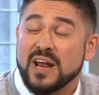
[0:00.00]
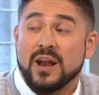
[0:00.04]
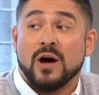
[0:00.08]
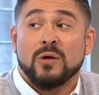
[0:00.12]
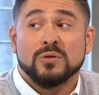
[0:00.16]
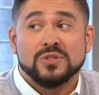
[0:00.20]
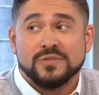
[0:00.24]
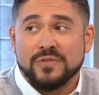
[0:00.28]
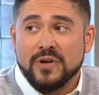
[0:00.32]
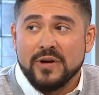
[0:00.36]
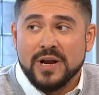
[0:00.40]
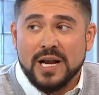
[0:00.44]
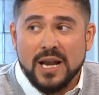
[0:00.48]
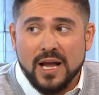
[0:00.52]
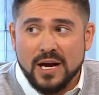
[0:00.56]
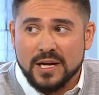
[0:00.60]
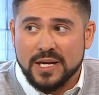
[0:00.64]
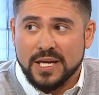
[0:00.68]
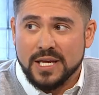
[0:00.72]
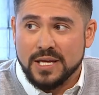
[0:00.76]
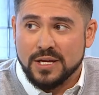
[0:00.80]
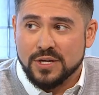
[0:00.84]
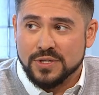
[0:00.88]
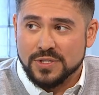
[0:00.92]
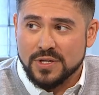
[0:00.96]
And I was very
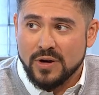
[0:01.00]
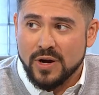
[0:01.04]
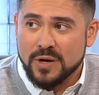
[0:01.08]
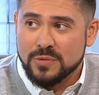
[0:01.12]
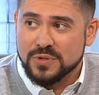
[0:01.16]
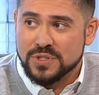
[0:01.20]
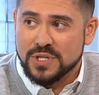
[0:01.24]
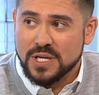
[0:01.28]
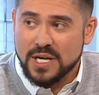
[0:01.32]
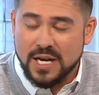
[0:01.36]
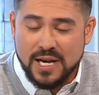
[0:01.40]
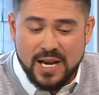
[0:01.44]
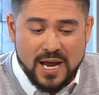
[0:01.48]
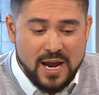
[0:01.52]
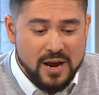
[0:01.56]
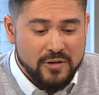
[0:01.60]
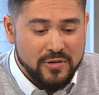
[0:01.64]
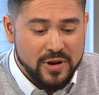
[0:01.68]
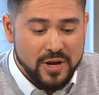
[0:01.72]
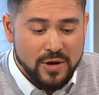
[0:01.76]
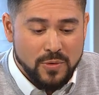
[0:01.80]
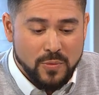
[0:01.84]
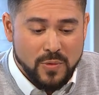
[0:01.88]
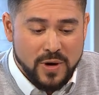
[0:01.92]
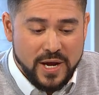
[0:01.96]
lucky because I was in an
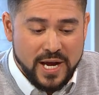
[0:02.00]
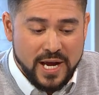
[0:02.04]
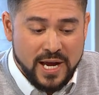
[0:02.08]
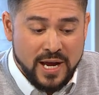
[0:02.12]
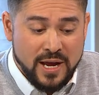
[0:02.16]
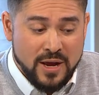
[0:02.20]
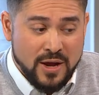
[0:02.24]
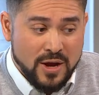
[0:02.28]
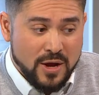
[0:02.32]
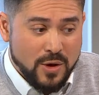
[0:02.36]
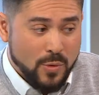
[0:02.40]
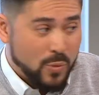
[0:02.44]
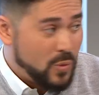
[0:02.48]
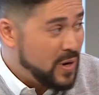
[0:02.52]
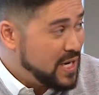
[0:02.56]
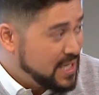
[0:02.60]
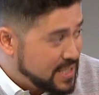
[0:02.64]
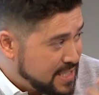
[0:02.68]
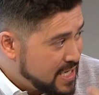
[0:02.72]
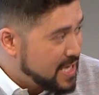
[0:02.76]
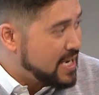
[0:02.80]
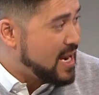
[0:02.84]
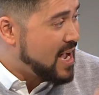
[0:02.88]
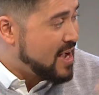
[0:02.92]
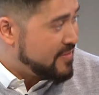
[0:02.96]
area where we
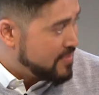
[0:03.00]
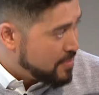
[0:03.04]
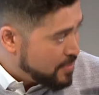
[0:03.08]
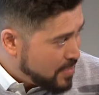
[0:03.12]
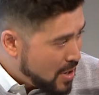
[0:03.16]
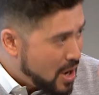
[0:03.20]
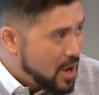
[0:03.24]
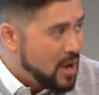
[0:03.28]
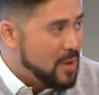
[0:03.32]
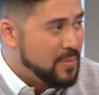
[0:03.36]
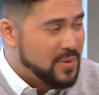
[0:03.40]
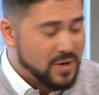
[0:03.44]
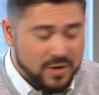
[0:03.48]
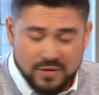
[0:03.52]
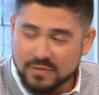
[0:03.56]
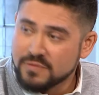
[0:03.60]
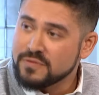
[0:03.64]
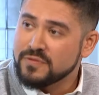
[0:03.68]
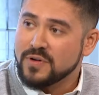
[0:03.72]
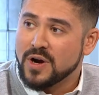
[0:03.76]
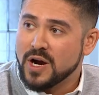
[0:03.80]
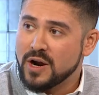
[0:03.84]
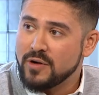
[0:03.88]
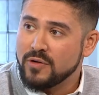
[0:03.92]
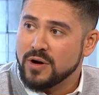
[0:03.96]
did have a permanent
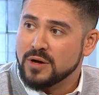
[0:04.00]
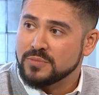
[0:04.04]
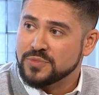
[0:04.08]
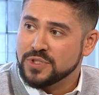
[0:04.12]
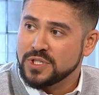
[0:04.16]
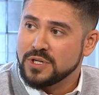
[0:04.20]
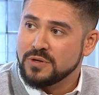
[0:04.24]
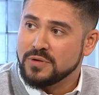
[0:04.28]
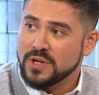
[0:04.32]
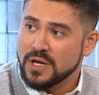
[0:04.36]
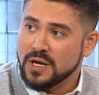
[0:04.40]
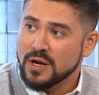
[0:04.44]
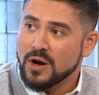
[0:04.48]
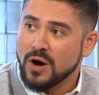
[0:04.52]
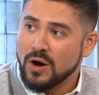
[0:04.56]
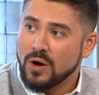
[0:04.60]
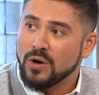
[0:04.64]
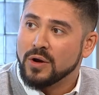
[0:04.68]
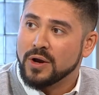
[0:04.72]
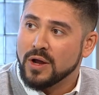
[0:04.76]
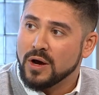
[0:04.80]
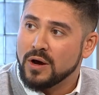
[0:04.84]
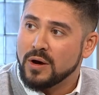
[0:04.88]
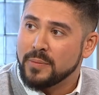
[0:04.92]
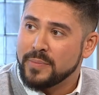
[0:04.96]
firearms unit
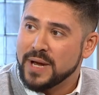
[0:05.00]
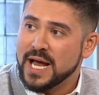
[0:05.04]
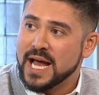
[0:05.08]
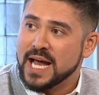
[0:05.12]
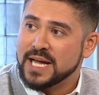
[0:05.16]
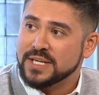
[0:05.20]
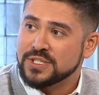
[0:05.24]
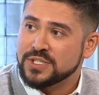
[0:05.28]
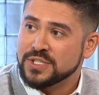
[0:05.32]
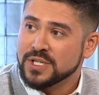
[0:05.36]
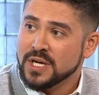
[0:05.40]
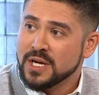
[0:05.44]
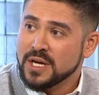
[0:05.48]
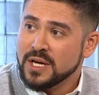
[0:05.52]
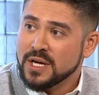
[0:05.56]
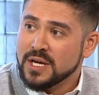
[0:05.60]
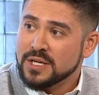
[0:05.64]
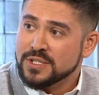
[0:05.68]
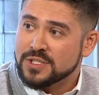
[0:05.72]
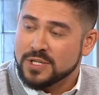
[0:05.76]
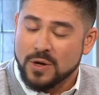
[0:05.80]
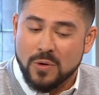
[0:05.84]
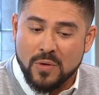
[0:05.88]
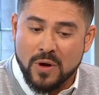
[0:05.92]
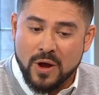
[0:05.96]
on our patch. Yeah.
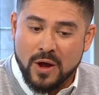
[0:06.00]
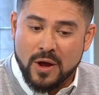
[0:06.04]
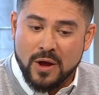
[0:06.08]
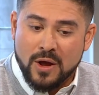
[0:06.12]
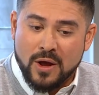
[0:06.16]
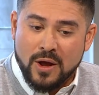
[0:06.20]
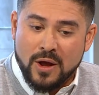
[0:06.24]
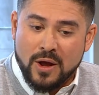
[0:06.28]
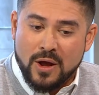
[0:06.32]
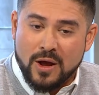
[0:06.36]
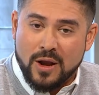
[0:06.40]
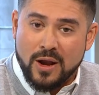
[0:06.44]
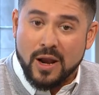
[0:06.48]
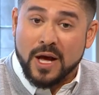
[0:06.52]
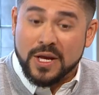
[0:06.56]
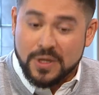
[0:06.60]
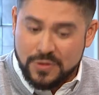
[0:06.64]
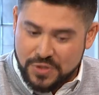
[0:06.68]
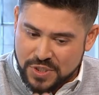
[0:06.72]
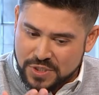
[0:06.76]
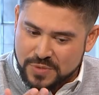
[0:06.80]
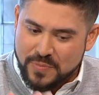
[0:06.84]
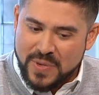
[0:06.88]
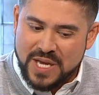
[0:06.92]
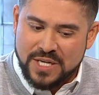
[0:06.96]
So, like
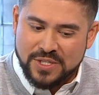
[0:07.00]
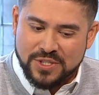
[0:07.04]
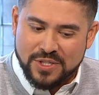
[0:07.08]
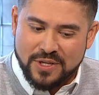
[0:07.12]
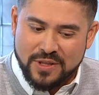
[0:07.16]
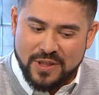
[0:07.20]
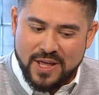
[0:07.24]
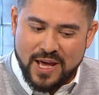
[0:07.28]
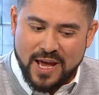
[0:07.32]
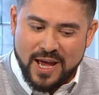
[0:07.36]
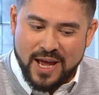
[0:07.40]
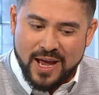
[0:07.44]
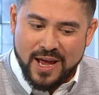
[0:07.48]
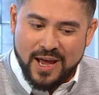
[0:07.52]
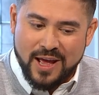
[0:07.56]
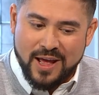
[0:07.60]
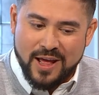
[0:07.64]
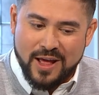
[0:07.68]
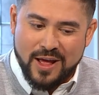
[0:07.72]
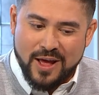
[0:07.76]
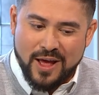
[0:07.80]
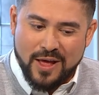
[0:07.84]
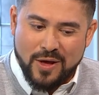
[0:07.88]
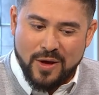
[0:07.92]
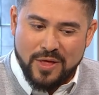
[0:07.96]
you just mentioned there,
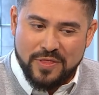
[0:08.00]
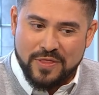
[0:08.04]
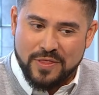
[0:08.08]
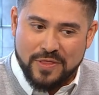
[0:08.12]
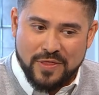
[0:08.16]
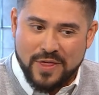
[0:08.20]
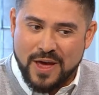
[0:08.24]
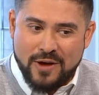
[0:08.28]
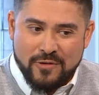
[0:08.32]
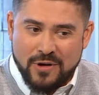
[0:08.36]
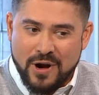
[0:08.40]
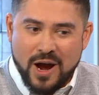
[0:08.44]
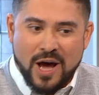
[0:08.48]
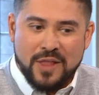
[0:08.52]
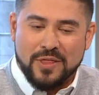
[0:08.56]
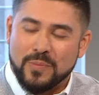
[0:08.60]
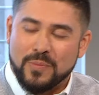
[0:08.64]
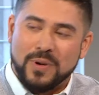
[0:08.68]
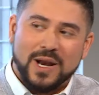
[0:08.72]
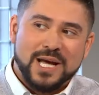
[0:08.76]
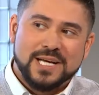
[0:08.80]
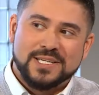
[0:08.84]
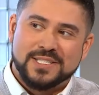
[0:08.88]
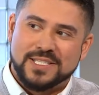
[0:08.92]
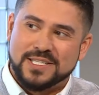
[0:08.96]
there are
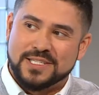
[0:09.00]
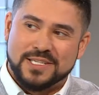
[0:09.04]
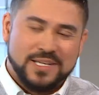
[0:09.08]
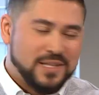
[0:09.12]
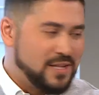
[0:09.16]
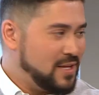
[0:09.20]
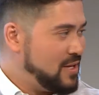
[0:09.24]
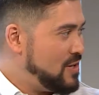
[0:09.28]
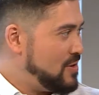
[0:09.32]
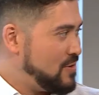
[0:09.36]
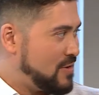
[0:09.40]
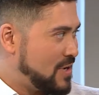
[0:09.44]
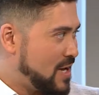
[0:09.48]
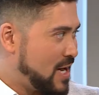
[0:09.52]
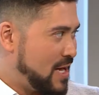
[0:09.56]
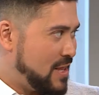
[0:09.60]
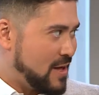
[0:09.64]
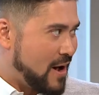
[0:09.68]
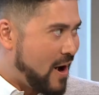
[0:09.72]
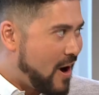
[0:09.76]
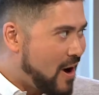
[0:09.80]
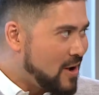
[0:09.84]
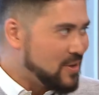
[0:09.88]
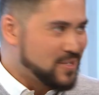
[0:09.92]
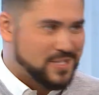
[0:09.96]
places in the UK
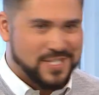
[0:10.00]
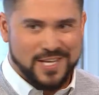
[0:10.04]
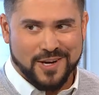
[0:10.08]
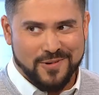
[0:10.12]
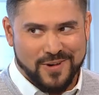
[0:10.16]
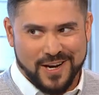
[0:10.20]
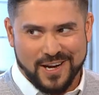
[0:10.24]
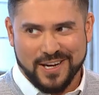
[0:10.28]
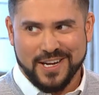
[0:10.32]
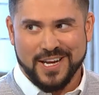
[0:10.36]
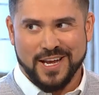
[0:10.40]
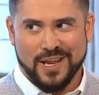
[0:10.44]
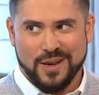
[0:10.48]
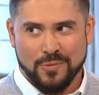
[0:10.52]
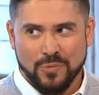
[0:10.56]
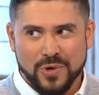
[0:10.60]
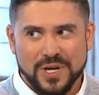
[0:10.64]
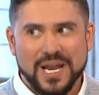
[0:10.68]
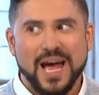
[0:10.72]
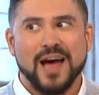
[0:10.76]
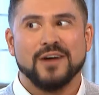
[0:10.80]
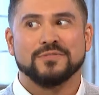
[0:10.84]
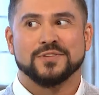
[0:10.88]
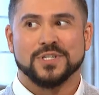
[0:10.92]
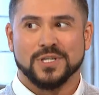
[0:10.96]
that aren't so lucky and
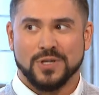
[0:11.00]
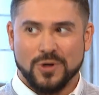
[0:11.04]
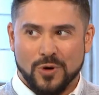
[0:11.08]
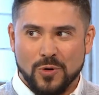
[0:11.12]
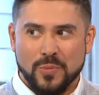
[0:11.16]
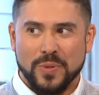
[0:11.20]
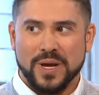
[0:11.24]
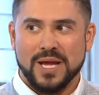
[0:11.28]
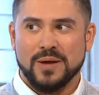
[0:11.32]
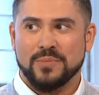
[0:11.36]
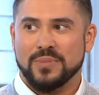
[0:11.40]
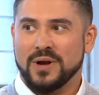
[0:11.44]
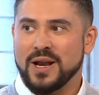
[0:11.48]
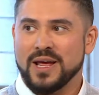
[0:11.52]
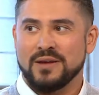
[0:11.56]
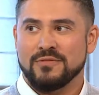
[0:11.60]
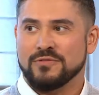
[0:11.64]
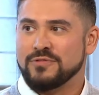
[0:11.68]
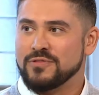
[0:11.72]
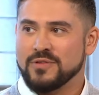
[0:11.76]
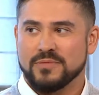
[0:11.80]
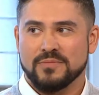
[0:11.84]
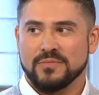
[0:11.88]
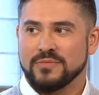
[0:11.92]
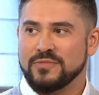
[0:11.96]
would have to call people
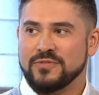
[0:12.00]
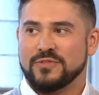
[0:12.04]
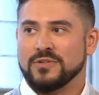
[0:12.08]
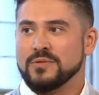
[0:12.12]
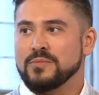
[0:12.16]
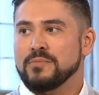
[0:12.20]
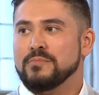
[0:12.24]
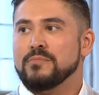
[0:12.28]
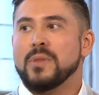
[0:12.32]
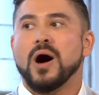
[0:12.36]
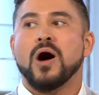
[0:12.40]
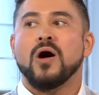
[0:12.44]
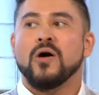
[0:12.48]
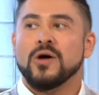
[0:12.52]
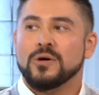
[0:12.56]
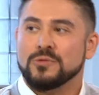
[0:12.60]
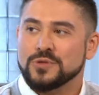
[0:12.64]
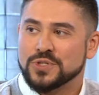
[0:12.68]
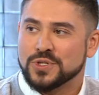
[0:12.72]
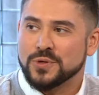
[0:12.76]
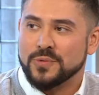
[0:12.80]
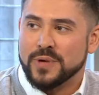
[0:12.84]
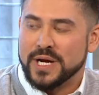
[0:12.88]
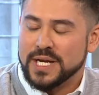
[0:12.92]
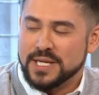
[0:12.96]
in from, from
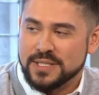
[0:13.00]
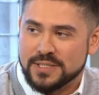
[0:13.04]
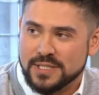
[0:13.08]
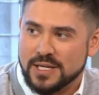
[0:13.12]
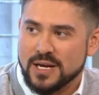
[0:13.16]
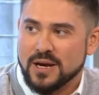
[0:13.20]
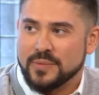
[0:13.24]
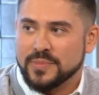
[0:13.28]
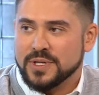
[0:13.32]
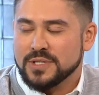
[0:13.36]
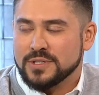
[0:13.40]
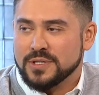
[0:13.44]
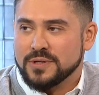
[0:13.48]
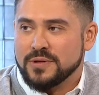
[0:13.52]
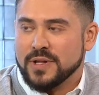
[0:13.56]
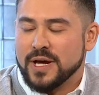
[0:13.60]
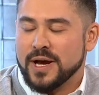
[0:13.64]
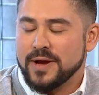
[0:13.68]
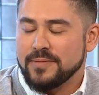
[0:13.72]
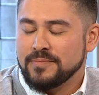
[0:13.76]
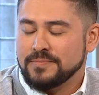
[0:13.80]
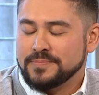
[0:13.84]
miles away to come and do that.